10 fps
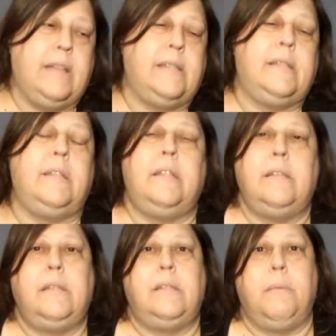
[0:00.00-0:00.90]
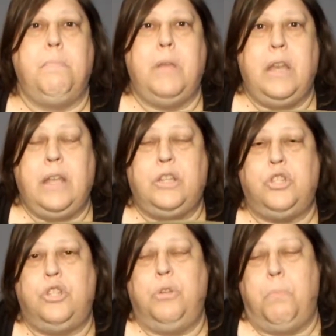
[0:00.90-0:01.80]
This is the mini
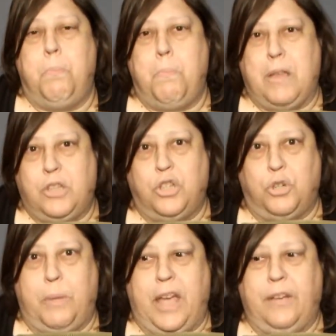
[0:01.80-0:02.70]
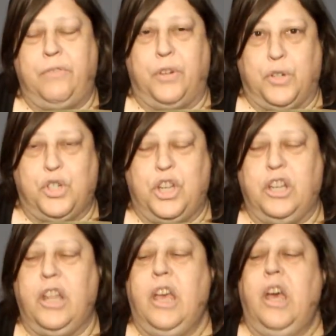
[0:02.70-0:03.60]
messenger bag
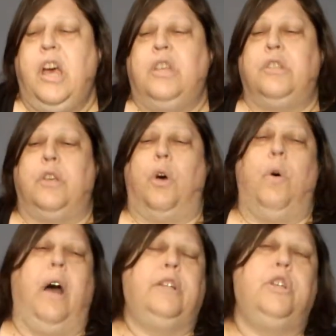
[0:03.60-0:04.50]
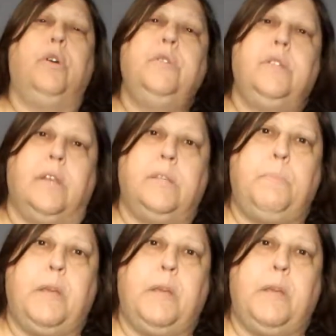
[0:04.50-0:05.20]
version. So I chose this